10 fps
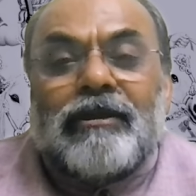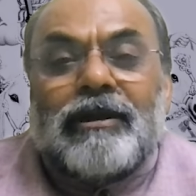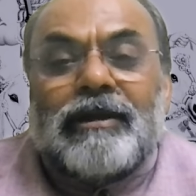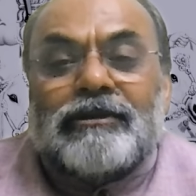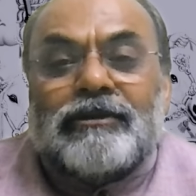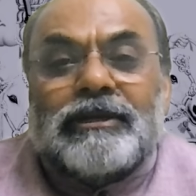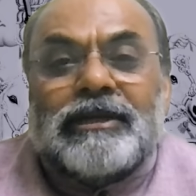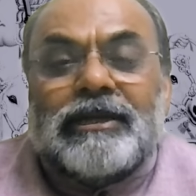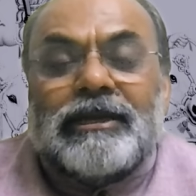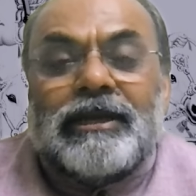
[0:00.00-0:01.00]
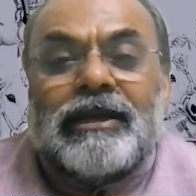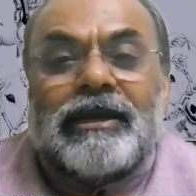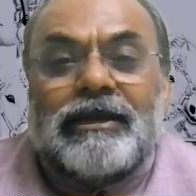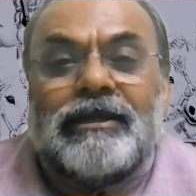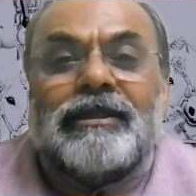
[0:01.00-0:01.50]
not actually telling data
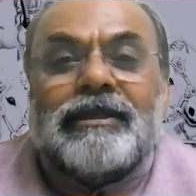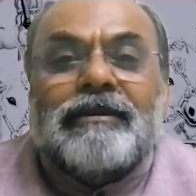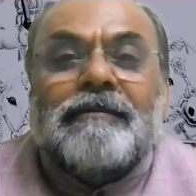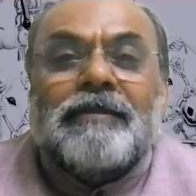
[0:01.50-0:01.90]
anything.